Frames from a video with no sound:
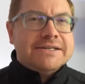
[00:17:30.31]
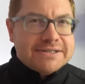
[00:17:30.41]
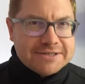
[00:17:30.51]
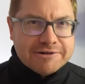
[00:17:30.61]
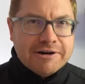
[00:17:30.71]

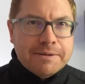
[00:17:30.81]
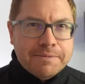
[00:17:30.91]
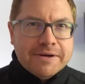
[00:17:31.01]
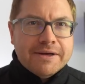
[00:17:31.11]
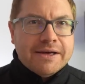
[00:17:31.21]
to scrape
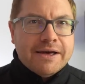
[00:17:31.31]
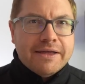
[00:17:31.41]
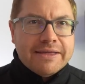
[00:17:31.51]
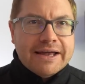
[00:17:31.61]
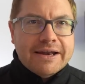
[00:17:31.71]

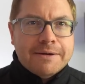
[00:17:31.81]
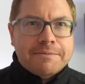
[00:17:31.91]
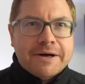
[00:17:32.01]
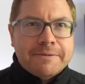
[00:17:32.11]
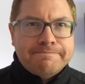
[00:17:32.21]
that
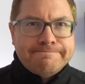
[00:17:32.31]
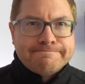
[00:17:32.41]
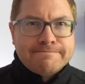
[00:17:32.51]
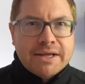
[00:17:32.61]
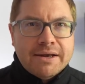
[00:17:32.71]
number.
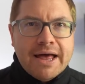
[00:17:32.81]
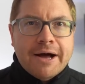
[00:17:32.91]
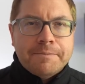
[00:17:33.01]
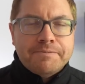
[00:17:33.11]
Now,